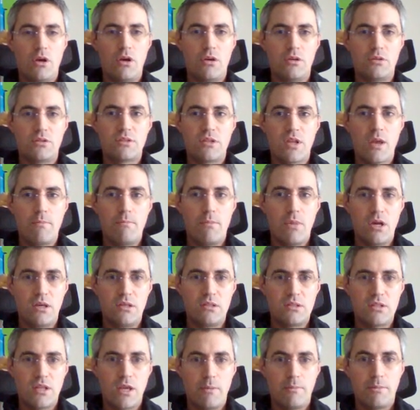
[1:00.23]
step by
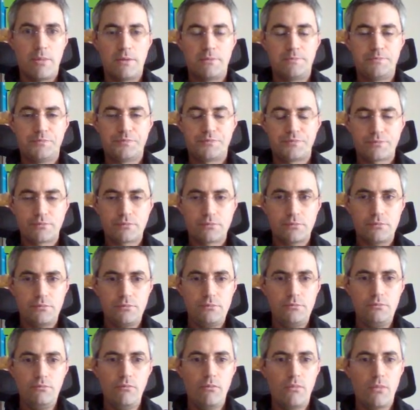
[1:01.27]
step
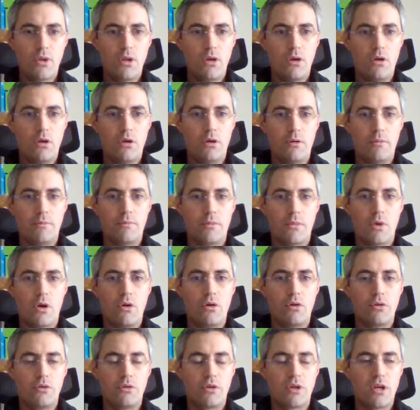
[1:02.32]

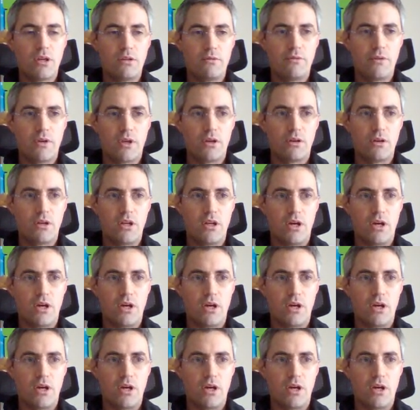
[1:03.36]
how you can figure it